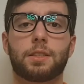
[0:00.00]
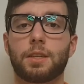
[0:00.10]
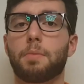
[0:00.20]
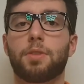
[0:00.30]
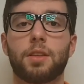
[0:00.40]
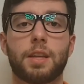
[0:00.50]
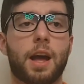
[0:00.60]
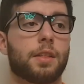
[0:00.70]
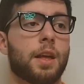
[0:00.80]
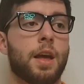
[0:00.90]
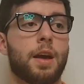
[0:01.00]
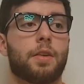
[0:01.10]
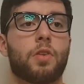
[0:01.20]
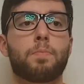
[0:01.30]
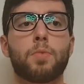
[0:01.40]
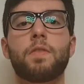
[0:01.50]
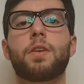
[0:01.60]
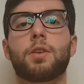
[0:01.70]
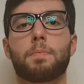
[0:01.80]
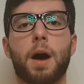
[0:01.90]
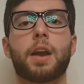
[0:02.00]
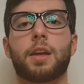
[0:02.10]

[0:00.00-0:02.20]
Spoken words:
something that removing your body